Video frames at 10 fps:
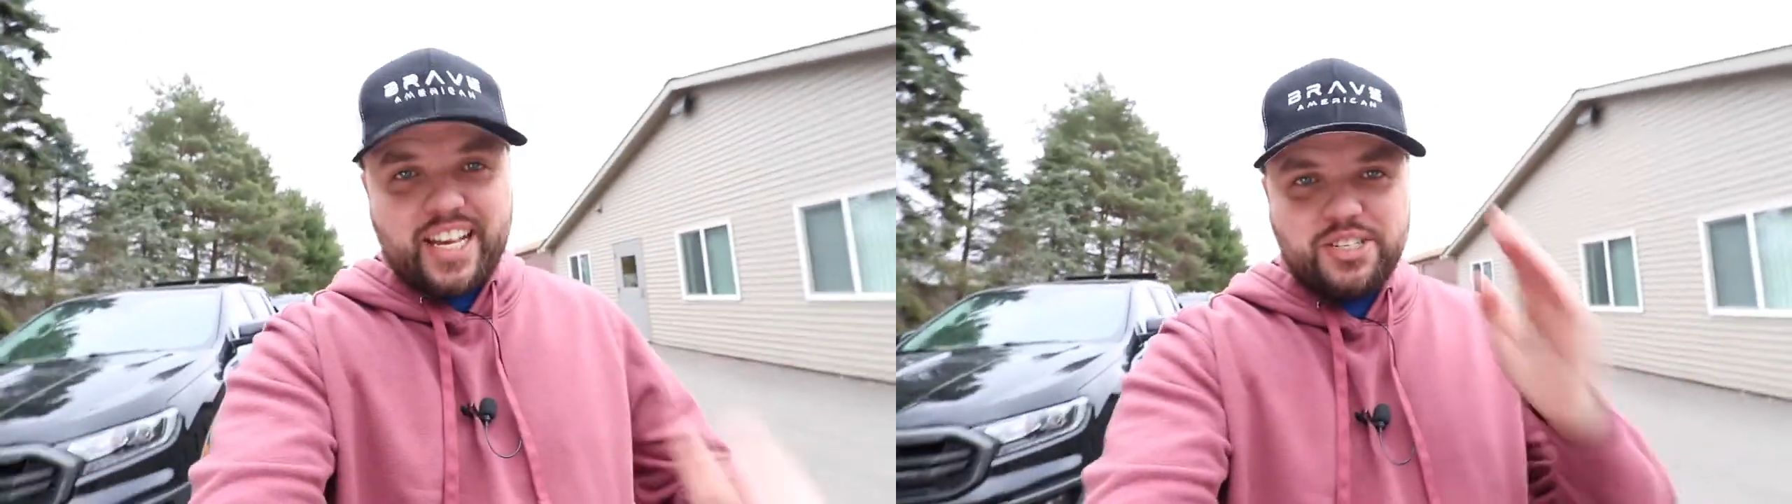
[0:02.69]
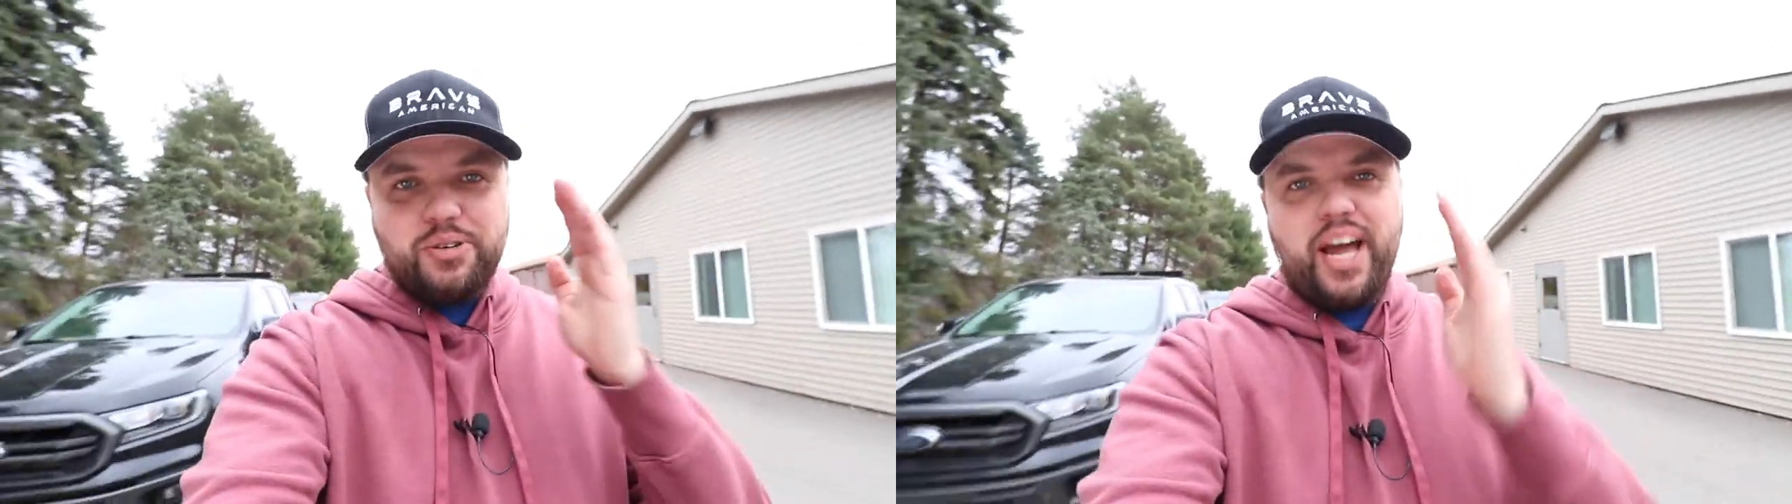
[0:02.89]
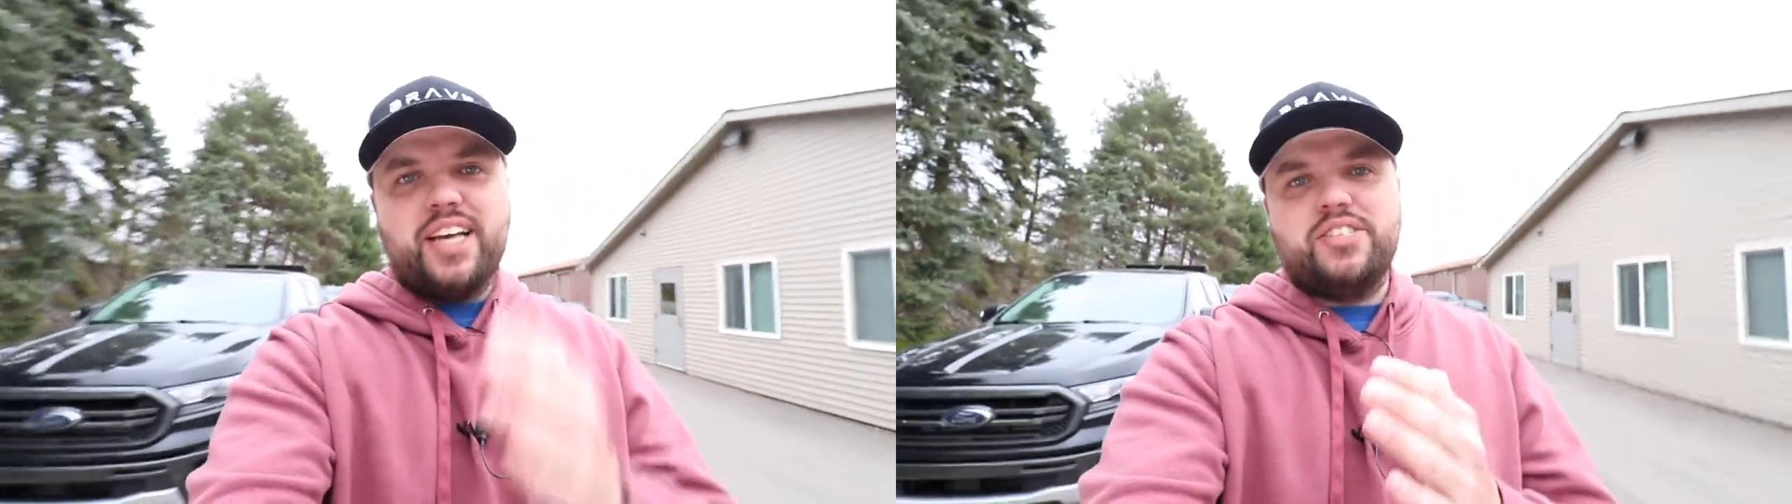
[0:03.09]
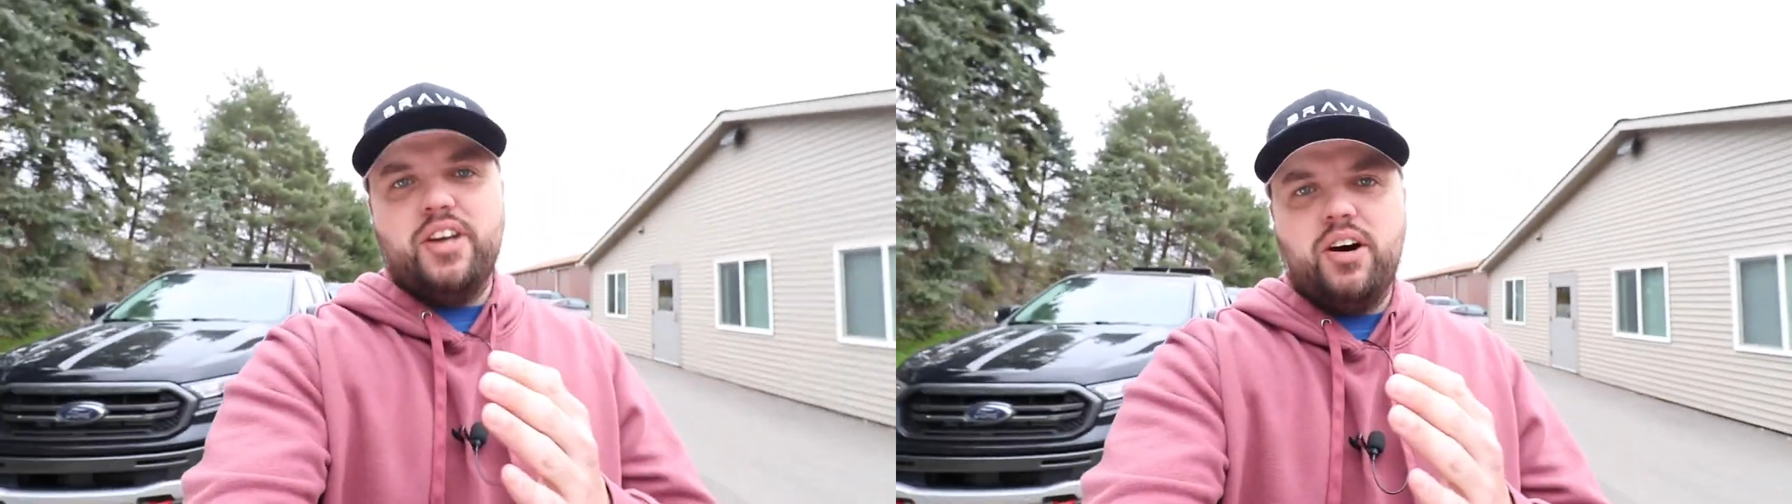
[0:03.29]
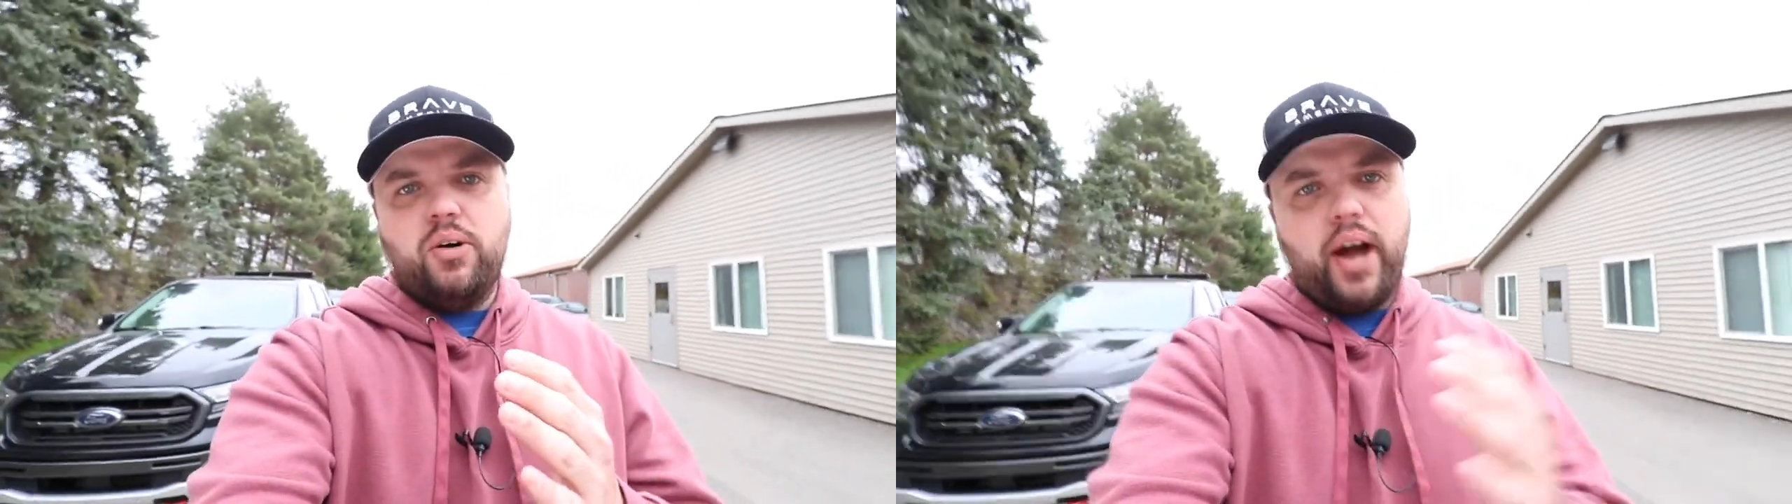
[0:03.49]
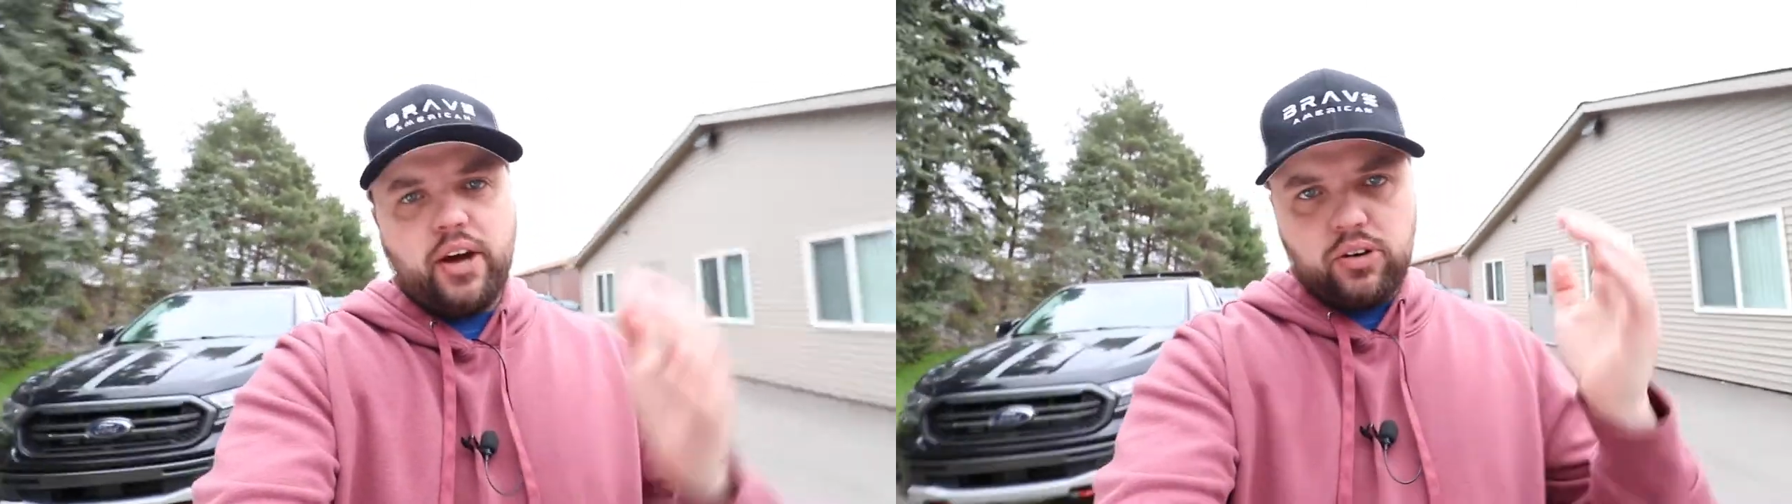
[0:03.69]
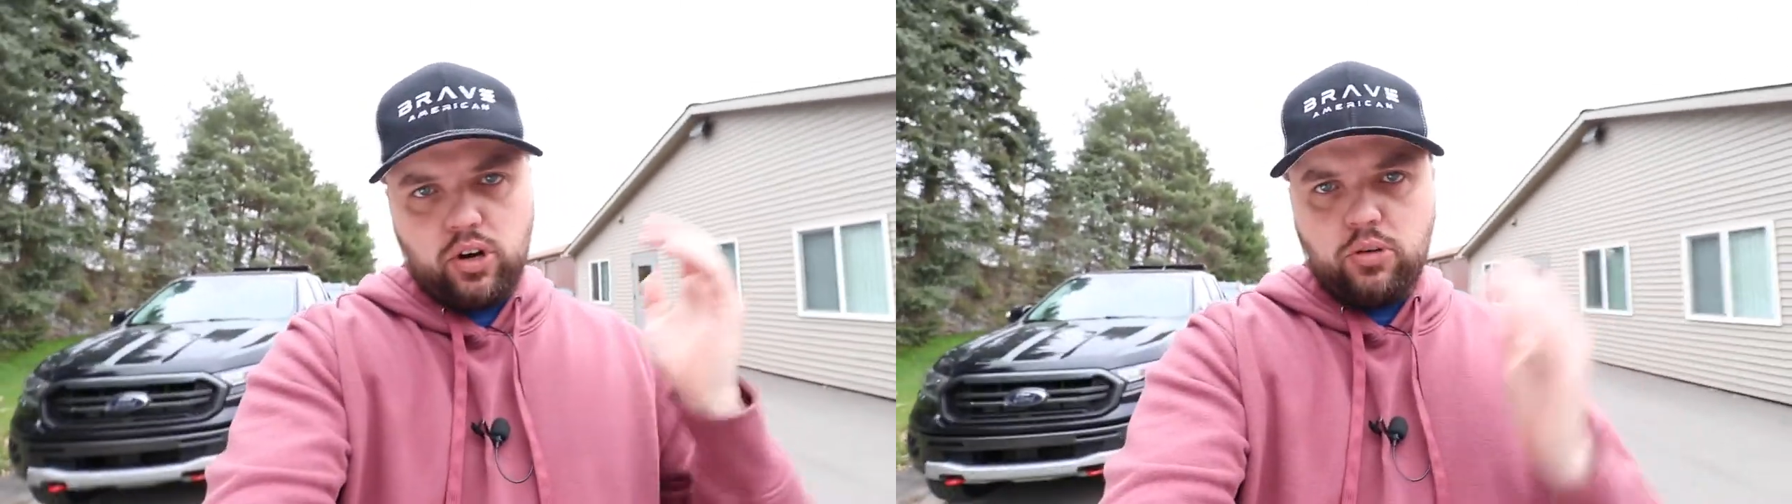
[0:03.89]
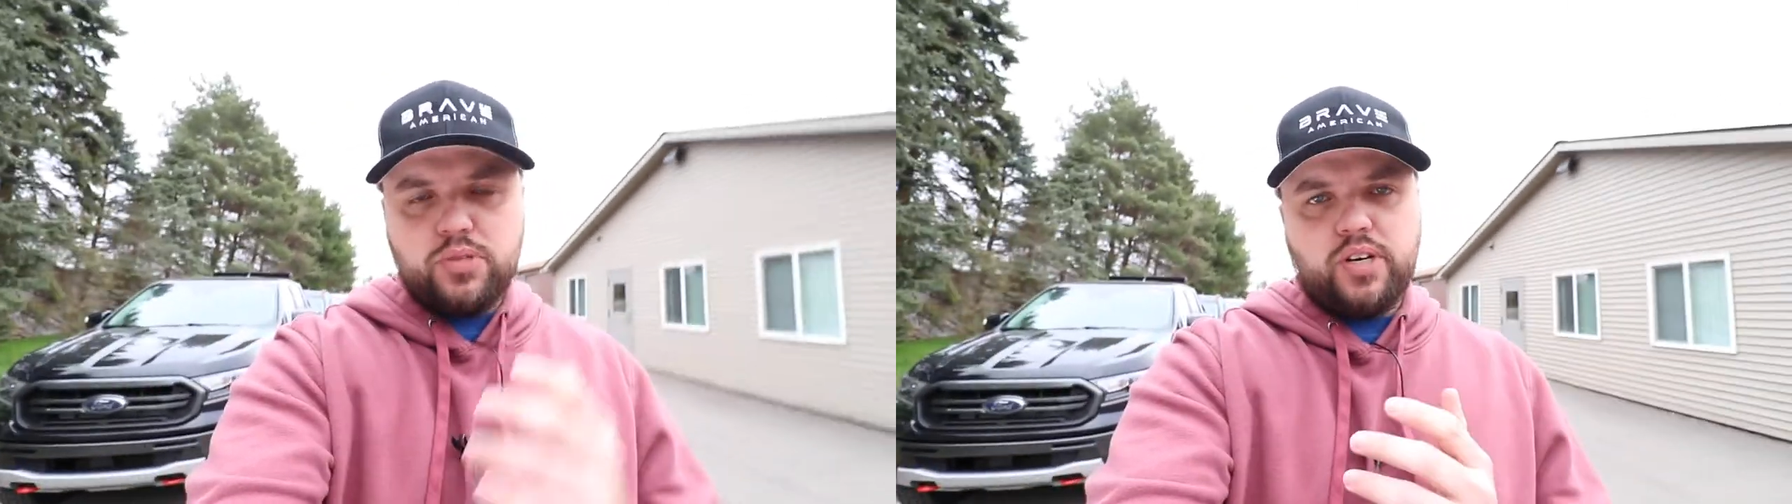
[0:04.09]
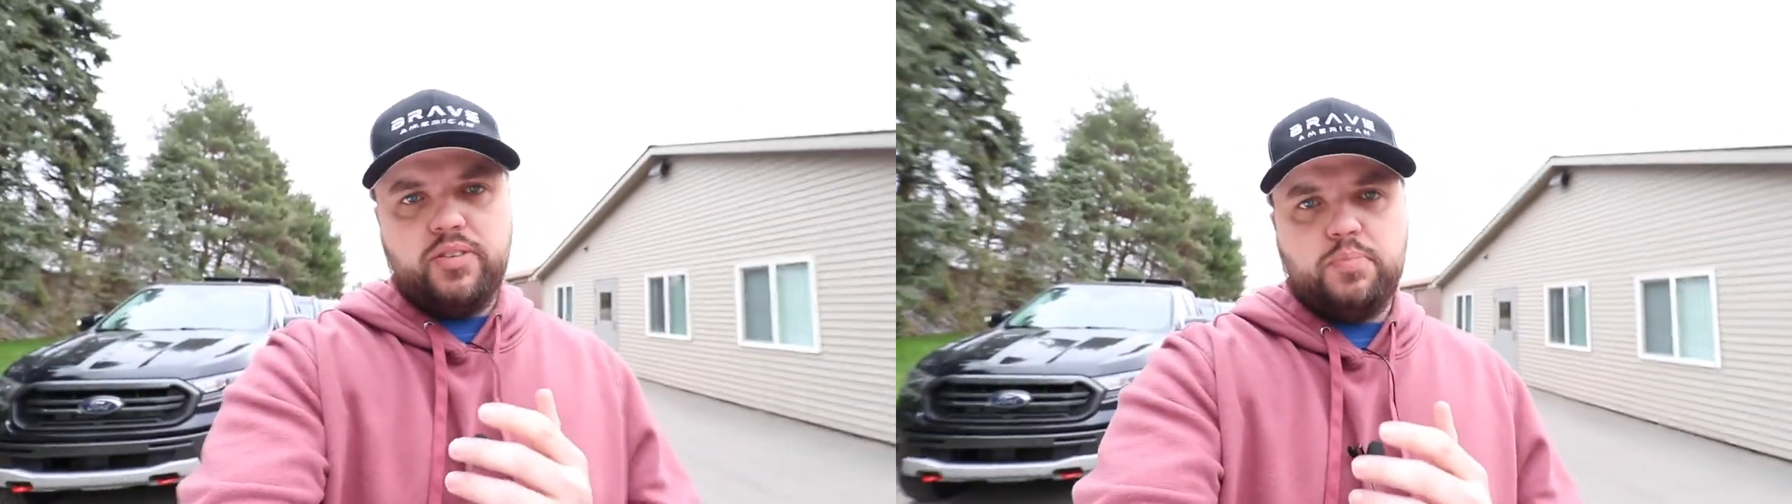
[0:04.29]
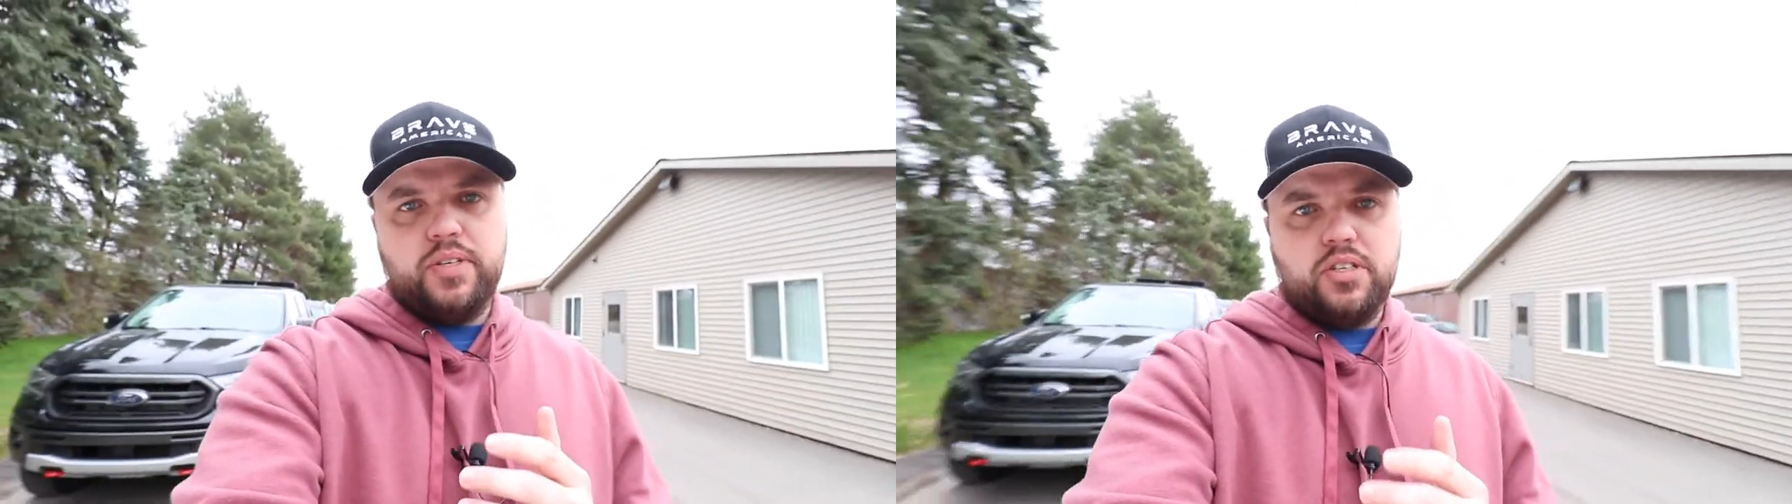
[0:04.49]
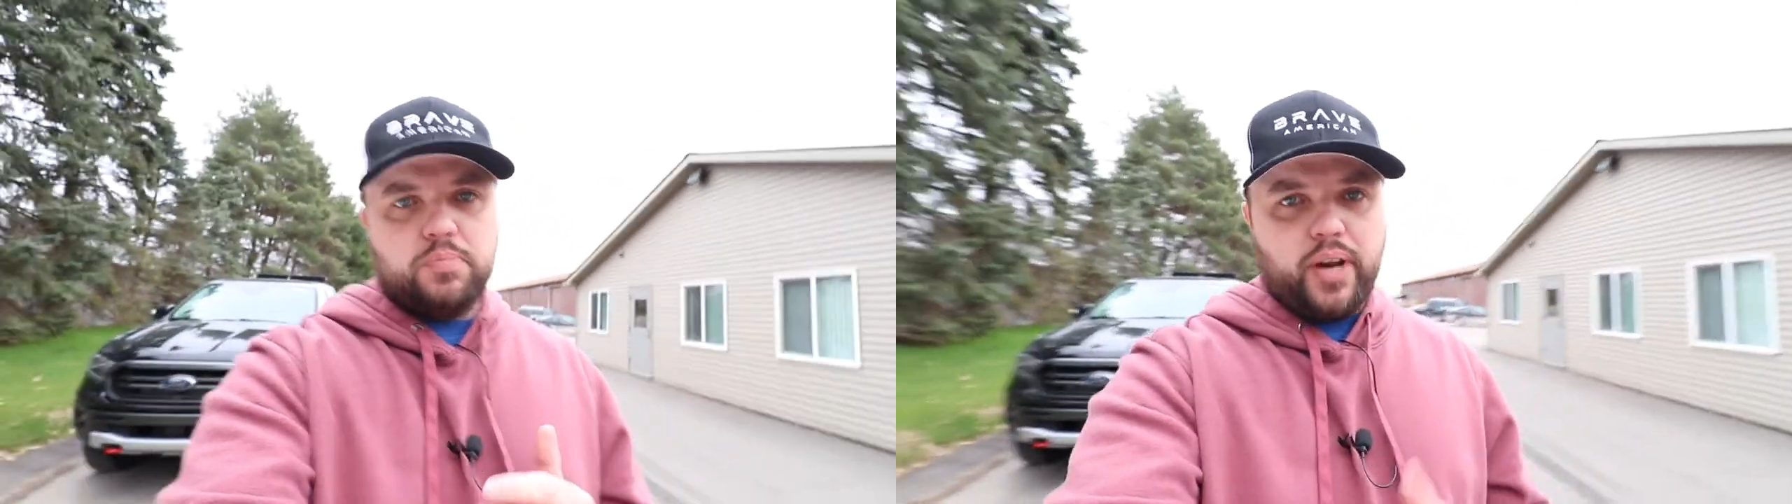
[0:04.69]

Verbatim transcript: As you guys know, I own a home service business,